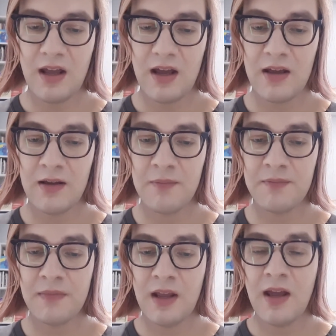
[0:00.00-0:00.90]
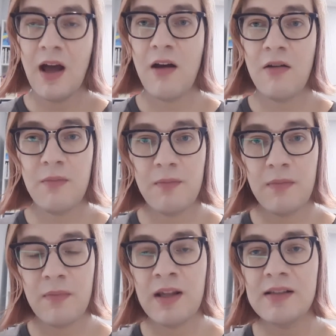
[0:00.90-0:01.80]
I'll
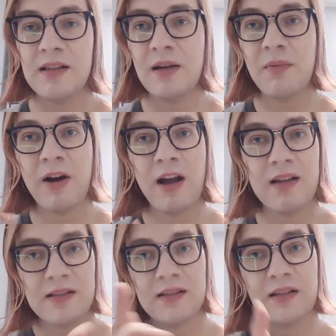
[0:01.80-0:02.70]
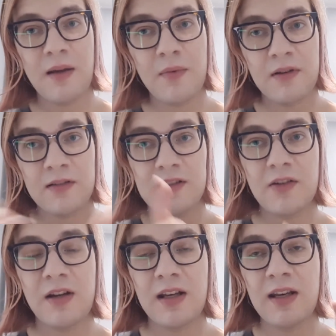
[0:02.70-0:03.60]
list their price up on
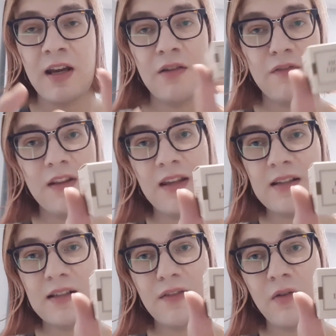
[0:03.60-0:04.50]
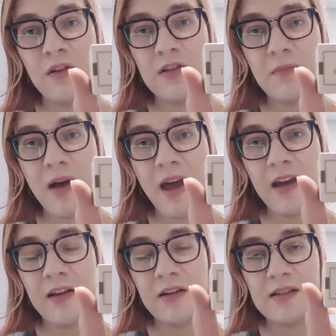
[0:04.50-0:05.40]
screen now for this if you want to buy
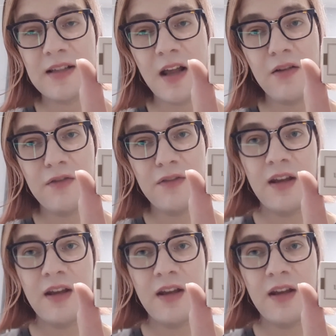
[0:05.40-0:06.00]
it yourself.